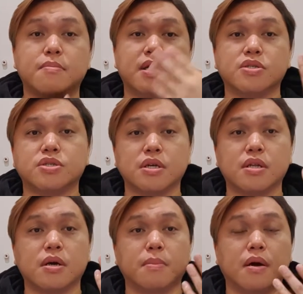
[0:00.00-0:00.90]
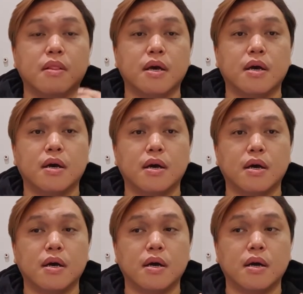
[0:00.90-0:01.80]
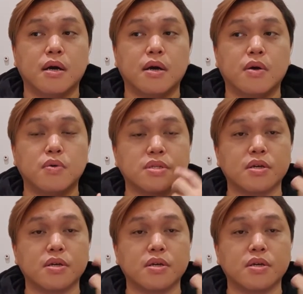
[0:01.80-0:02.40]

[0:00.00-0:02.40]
mention about hosting